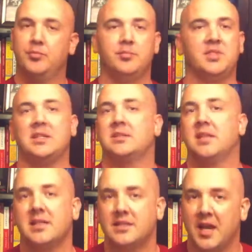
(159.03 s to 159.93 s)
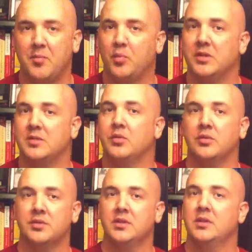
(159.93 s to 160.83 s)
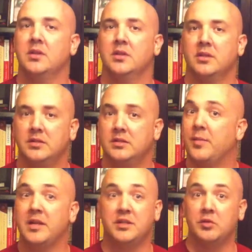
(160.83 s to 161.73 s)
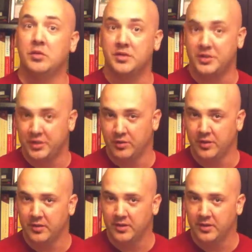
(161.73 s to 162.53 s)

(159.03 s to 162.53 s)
success type principles to my children's children.